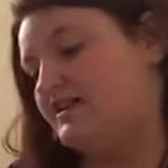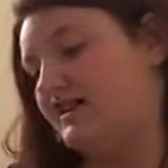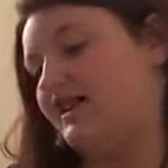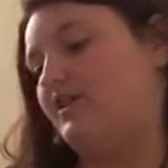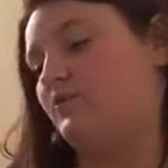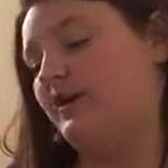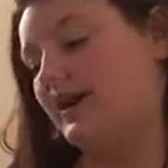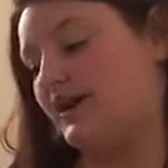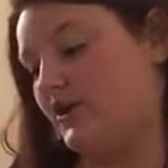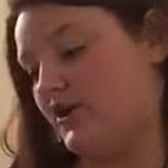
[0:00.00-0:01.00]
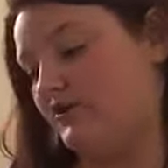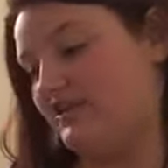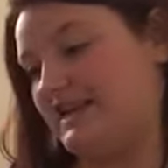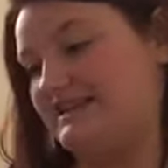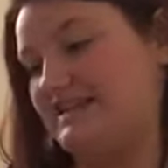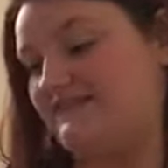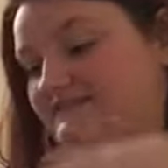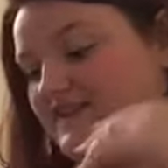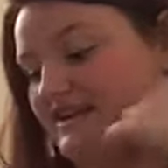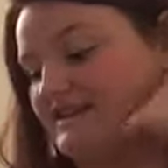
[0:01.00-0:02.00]
And we got her this
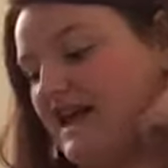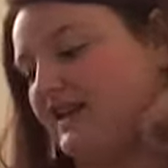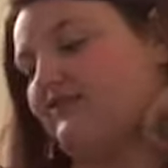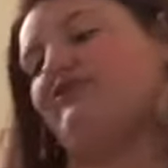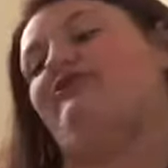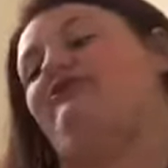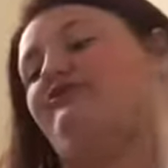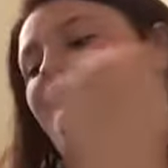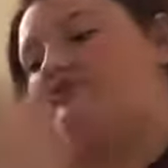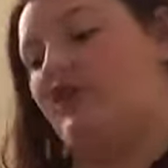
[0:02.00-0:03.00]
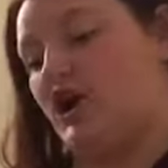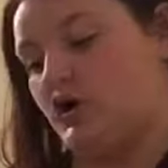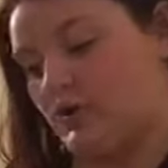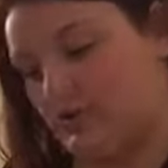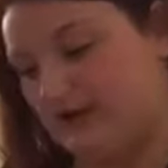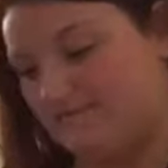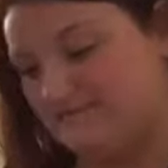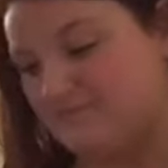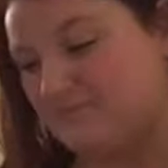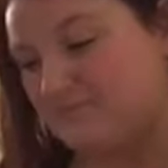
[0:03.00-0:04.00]
VTech phone.
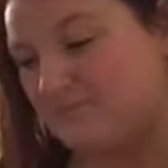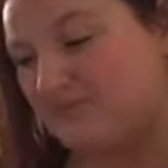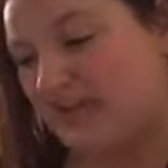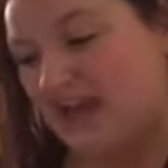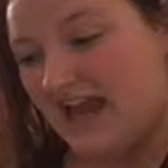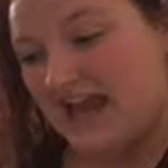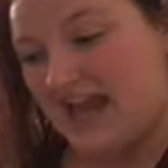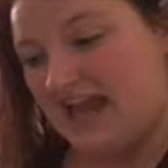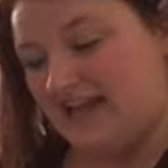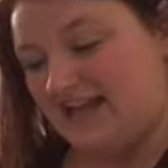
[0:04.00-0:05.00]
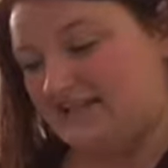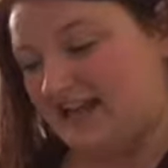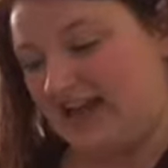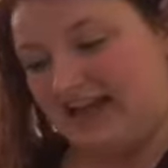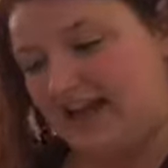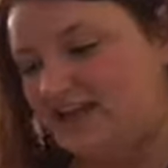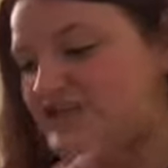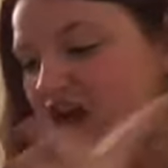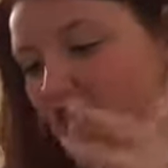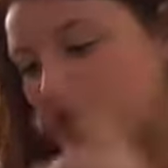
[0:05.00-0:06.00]
And it's like
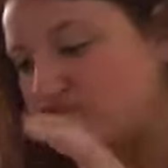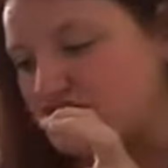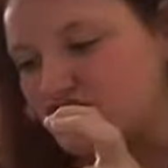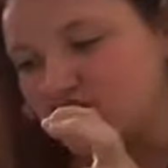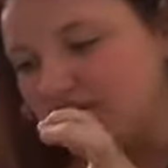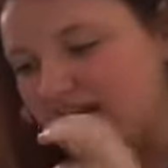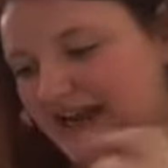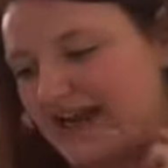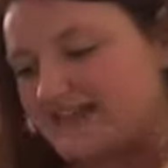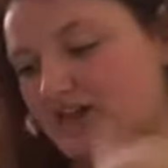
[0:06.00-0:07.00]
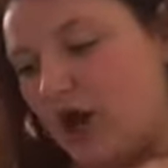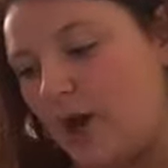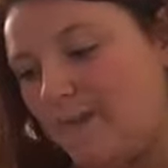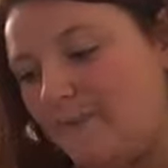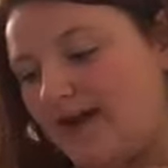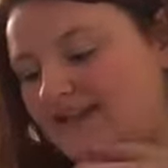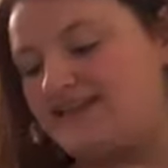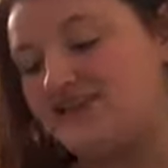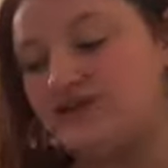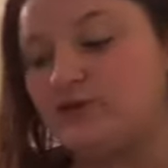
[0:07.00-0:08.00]
touchscreen. It has a home button.
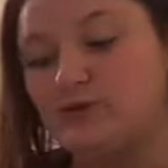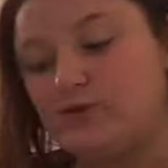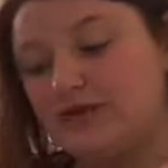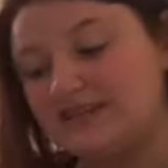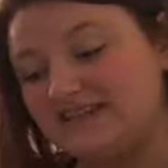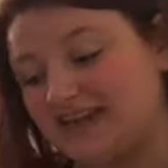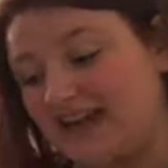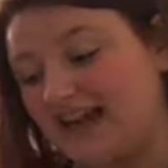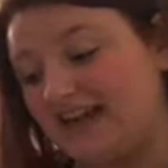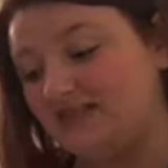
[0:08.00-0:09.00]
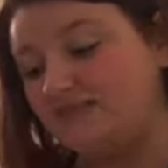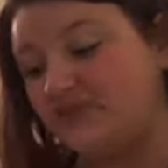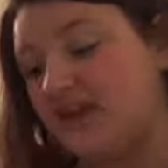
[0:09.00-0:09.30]
It's 2-in-1 design.